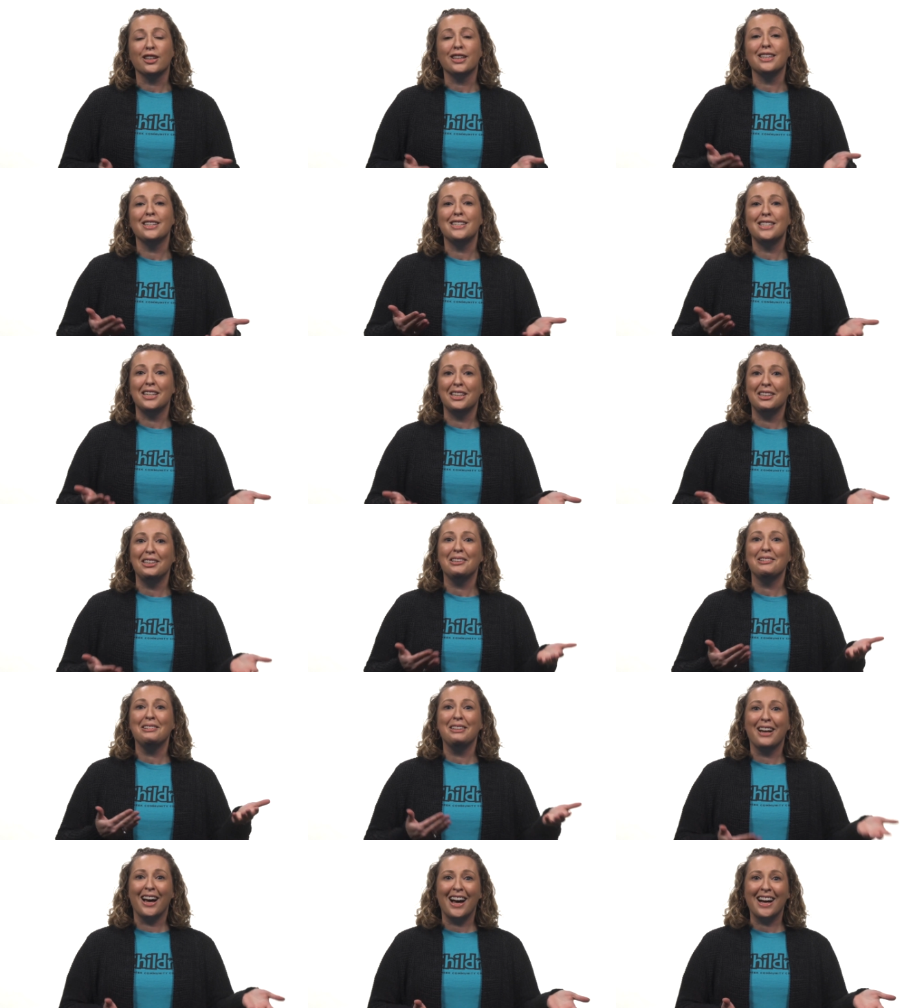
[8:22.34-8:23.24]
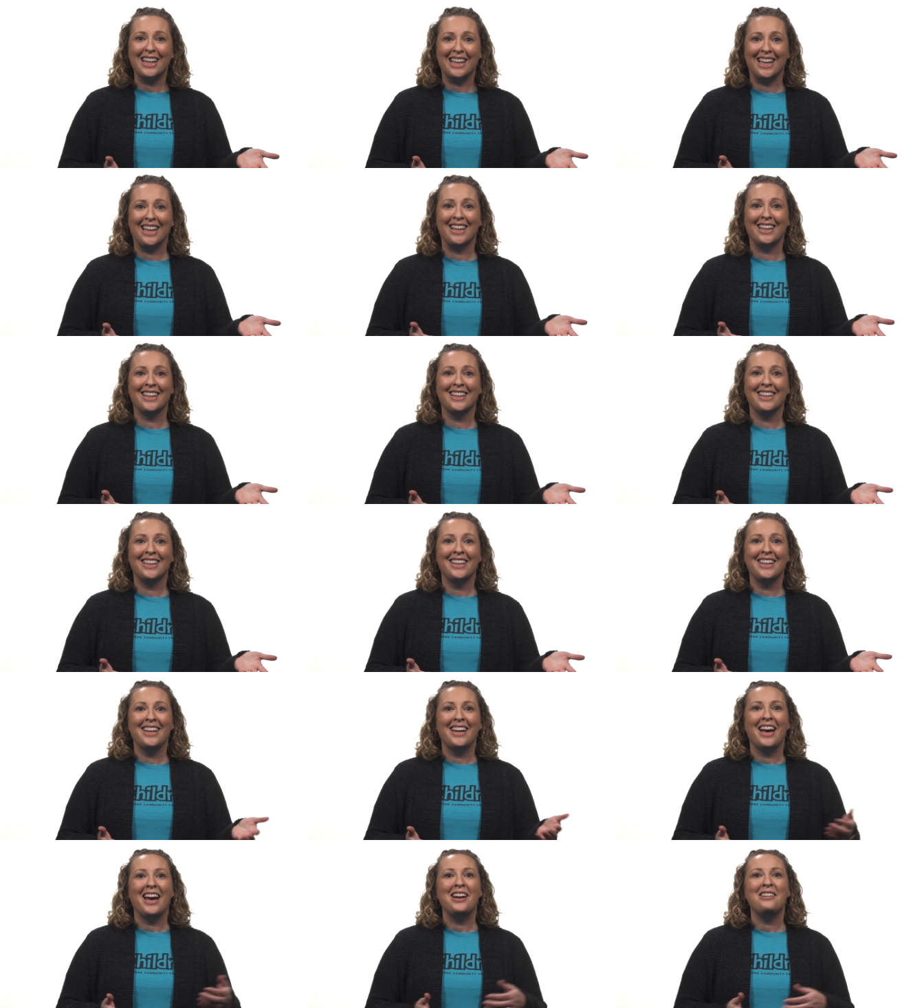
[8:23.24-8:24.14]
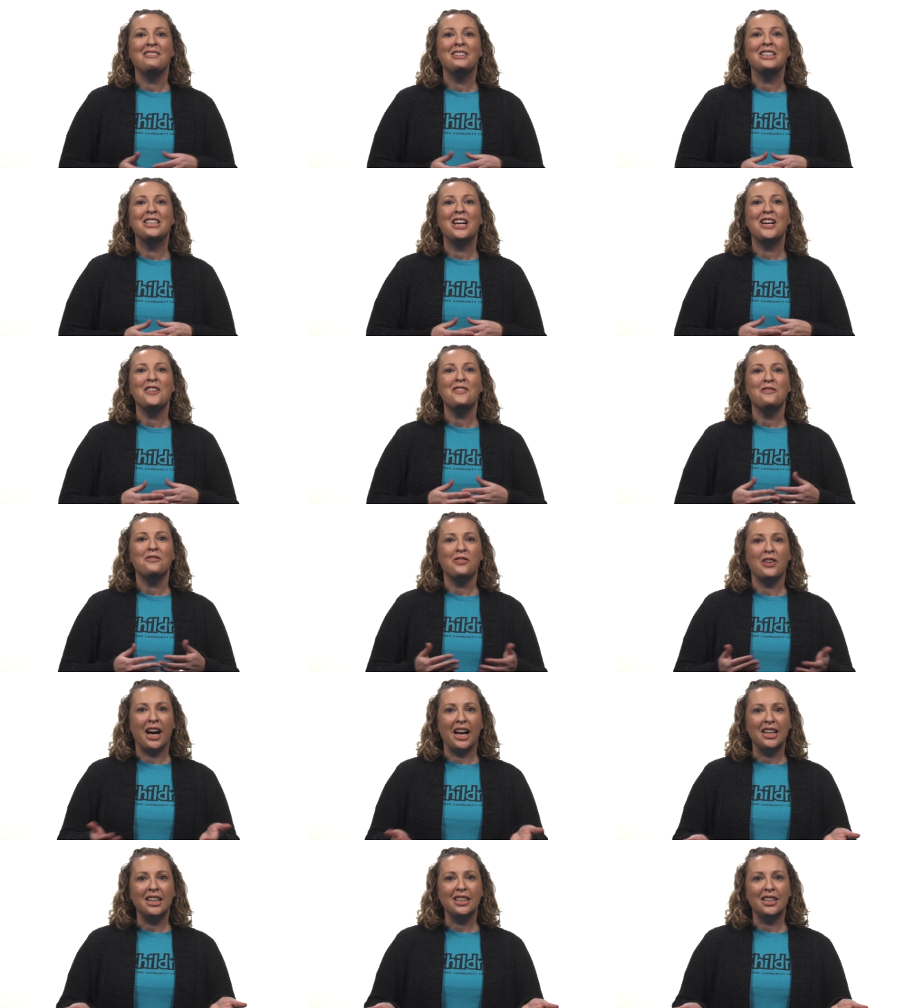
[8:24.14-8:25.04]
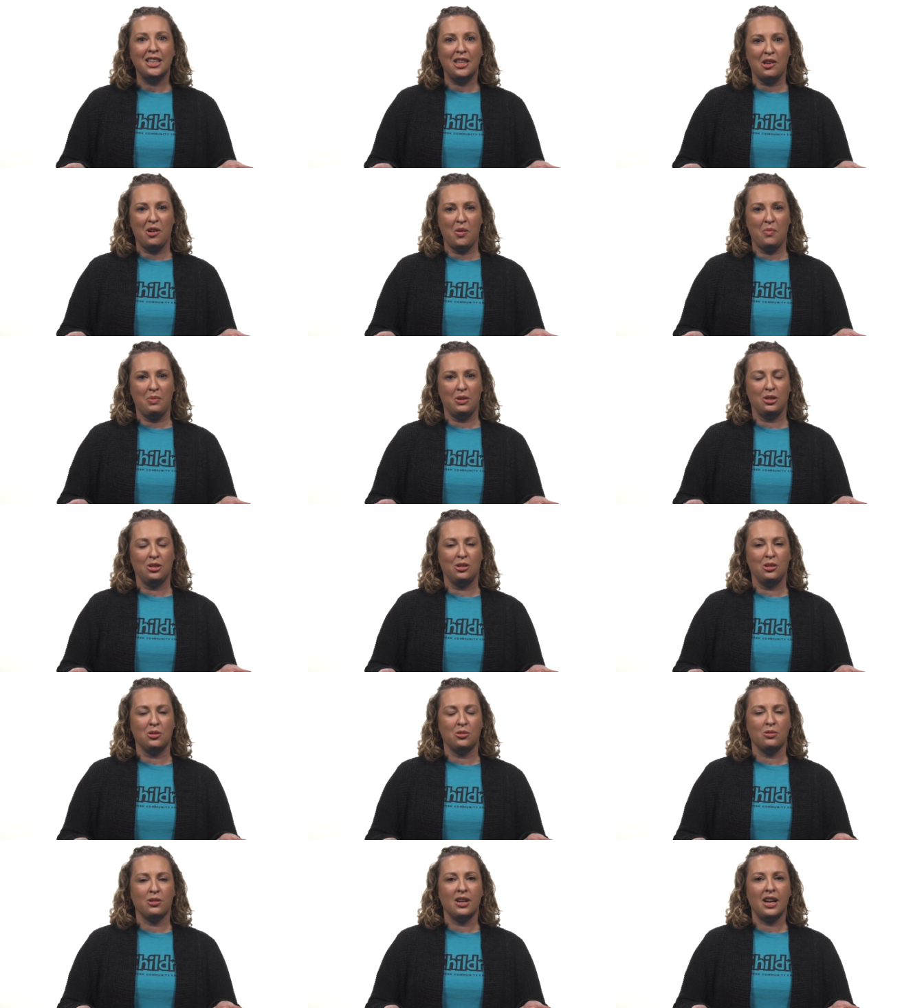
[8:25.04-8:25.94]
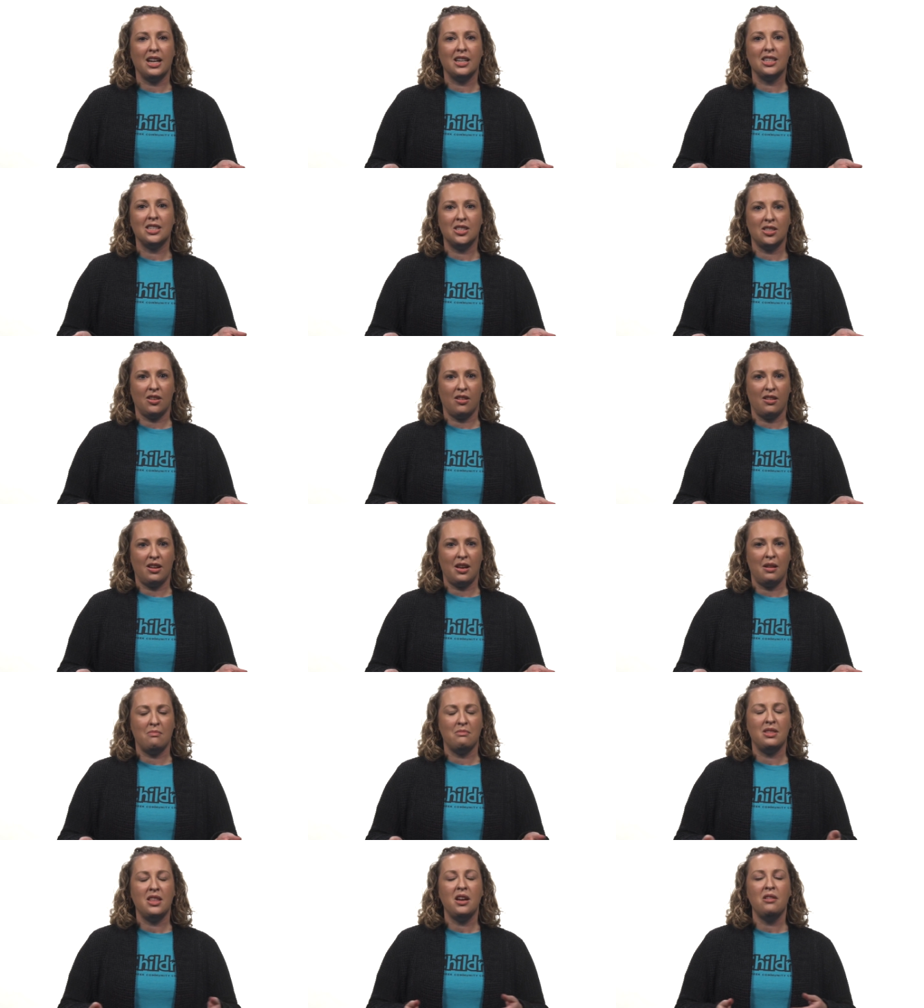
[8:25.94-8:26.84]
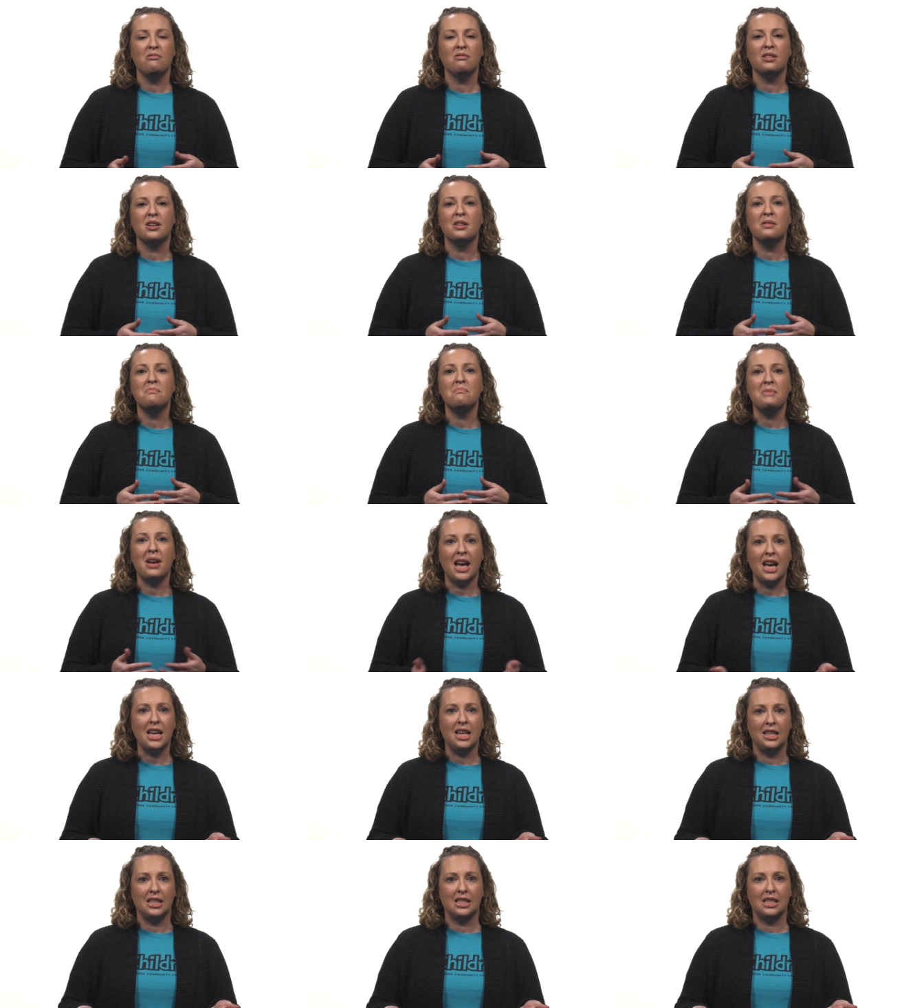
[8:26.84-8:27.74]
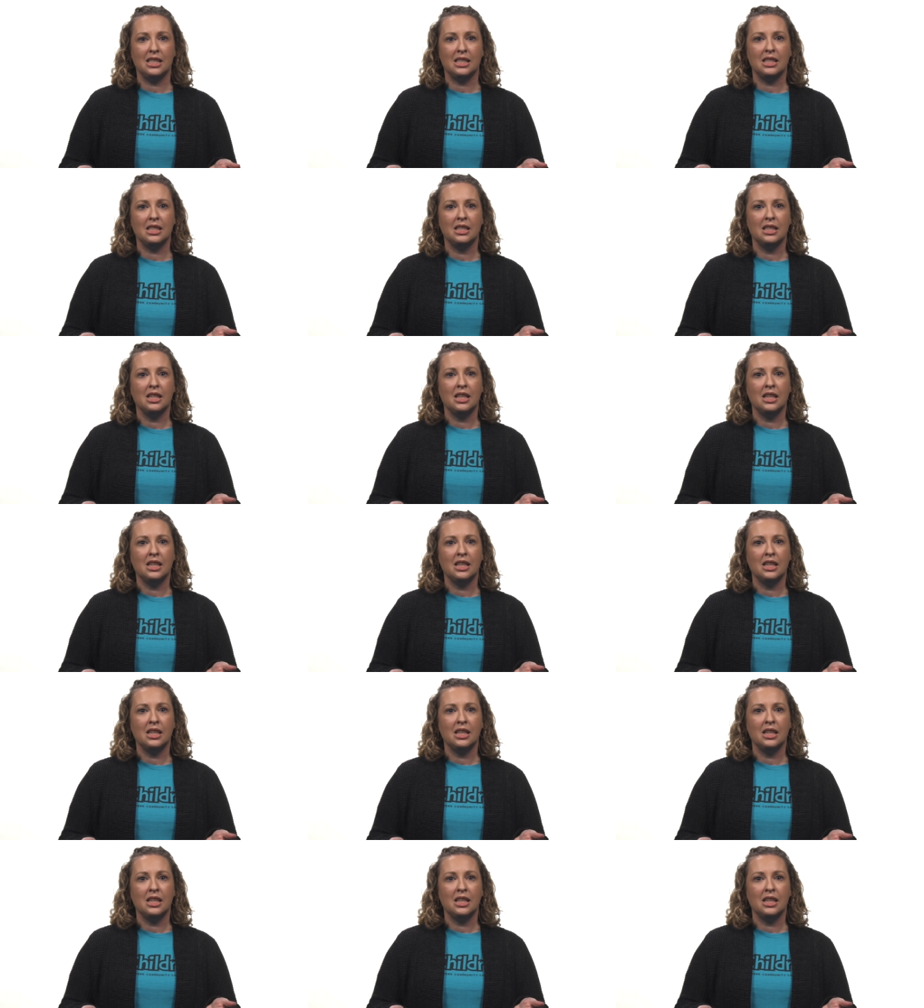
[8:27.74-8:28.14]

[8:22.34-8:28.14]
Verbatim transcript: continued knocking, and when they finally opened the door and saw him, they were amazed.